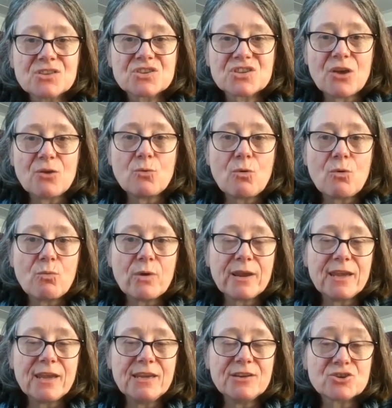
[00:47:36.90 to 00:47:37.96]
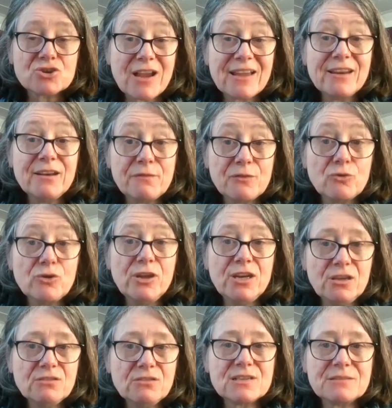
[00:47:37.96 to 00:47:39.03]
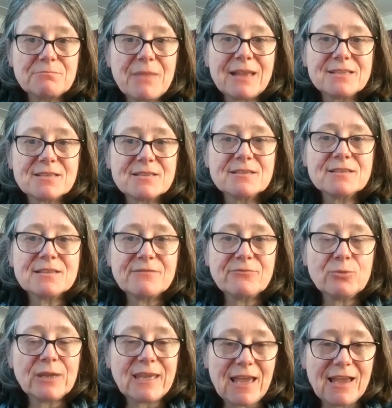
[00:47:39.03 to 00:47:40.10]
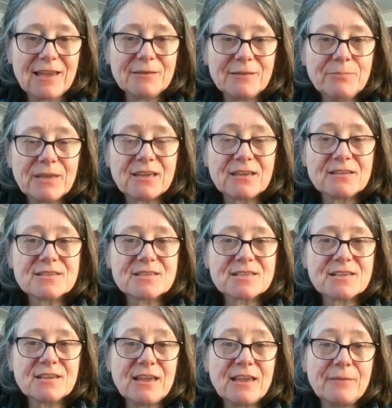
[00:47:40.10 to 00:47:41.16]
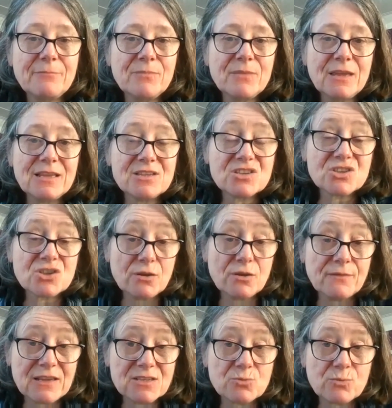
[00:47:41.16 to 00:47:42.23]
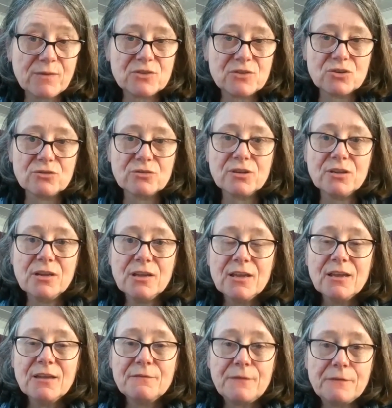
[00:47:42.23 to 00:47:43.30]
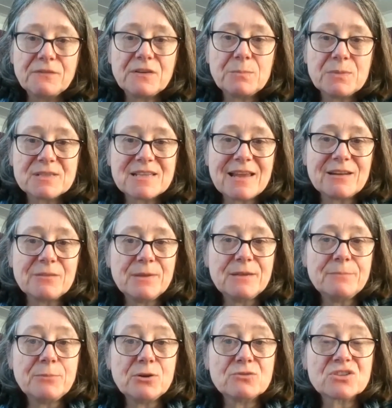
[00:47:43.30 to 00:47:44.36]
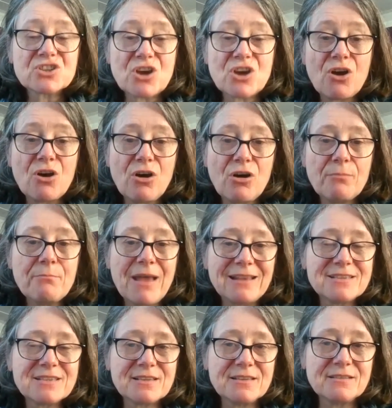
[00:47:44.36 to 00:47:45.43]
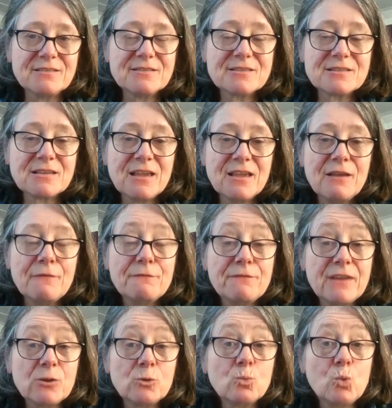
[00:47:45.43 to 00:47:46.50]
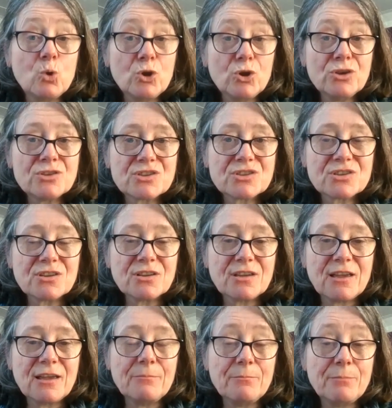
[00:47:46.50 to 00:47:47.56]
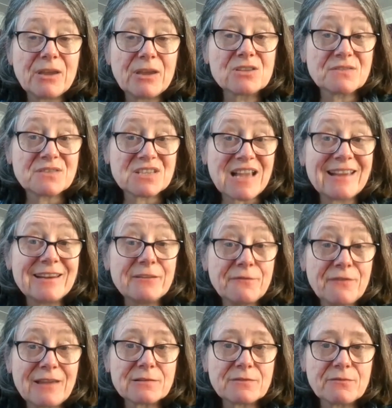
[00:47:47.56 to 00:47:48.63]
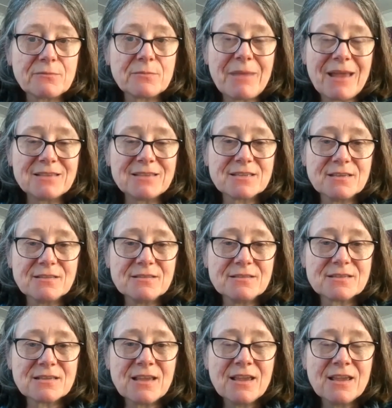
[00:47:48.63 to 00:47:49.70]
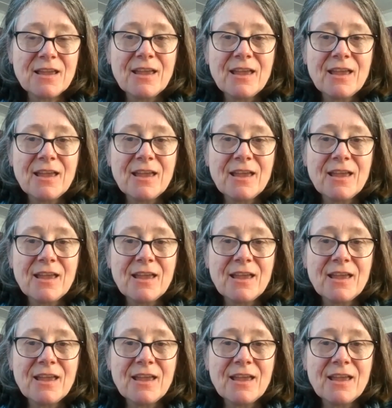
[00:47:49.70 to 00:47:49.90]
So we try and avoid using medicines if we can, because um, in surveys we've done, 50% of people who start on medicines feel worse because of side effects from the medicines.